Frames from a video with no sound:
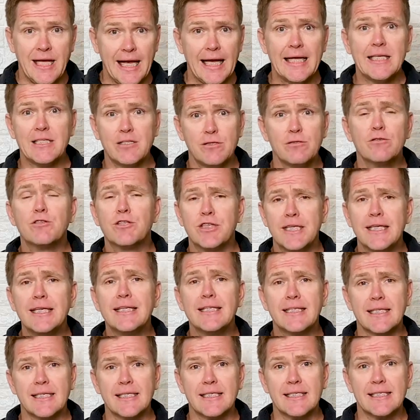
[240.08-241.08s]
yes to
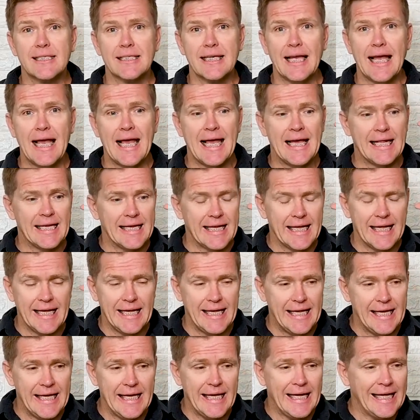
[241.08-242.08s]
Jesus, and
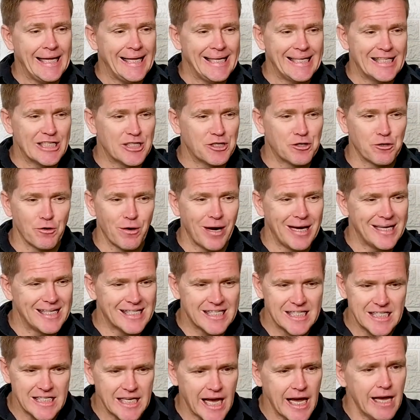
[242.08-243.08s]
he in his grace
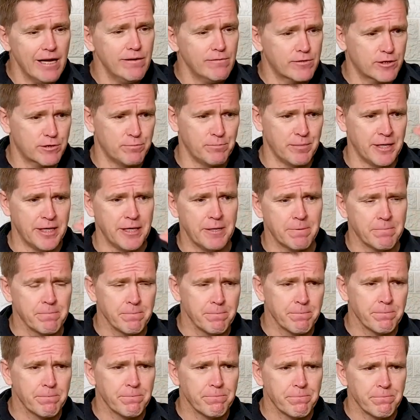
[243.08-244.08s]
saves me,
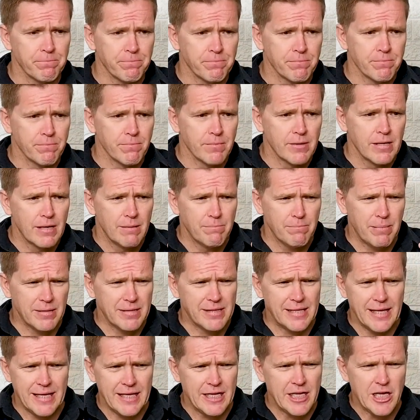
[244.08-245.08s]

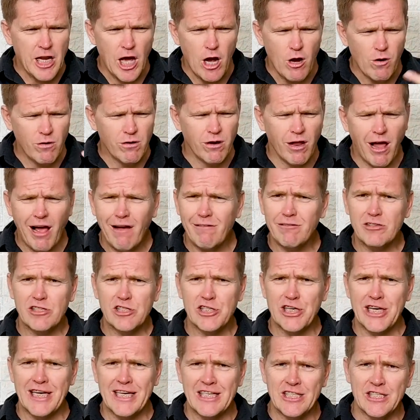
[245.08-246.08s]
but then no life
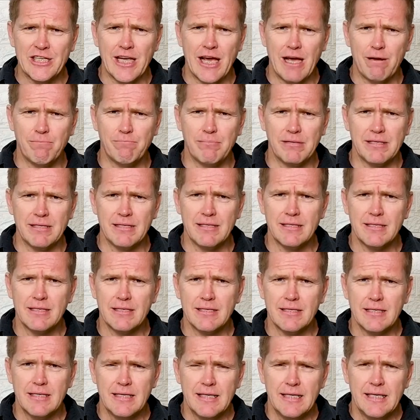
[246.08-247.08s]
change
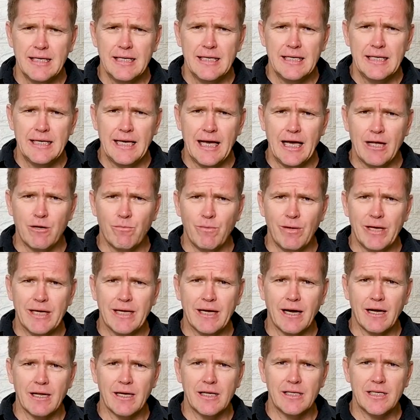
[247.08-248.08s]
happens, and we
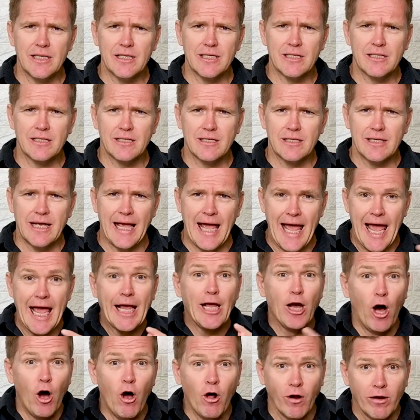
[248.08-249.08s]
kind of just
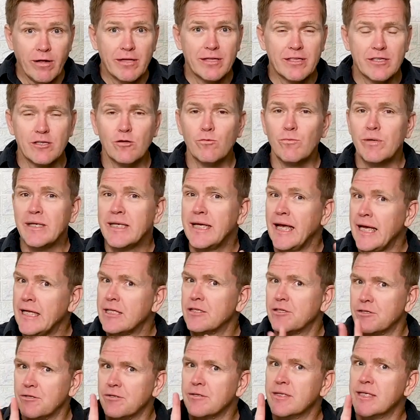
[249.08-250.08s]
hang on till we
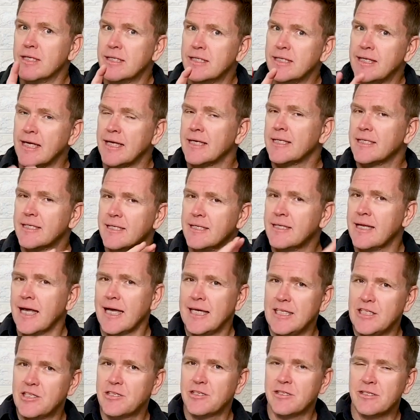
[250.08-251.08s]
get to the
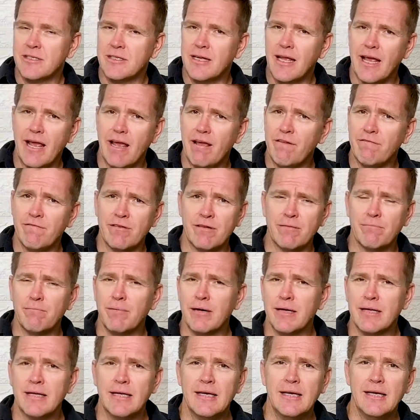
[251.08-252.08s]
destination, heaven.
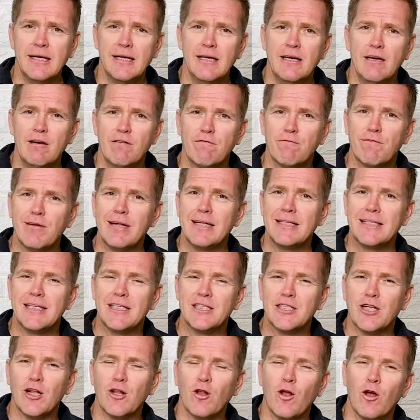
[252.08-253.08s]
But friends,
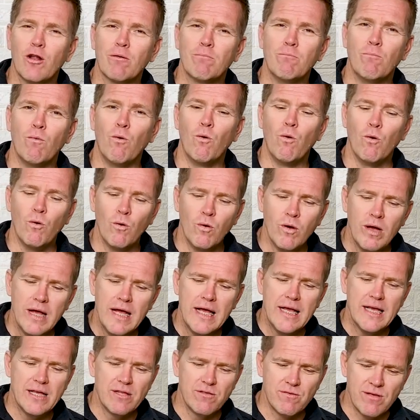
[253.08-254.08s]
it's a lot more
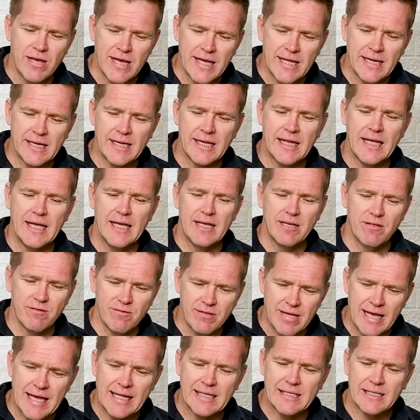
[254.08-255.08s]
than
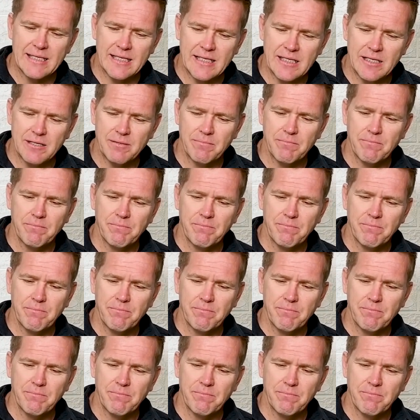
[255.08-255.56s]
that.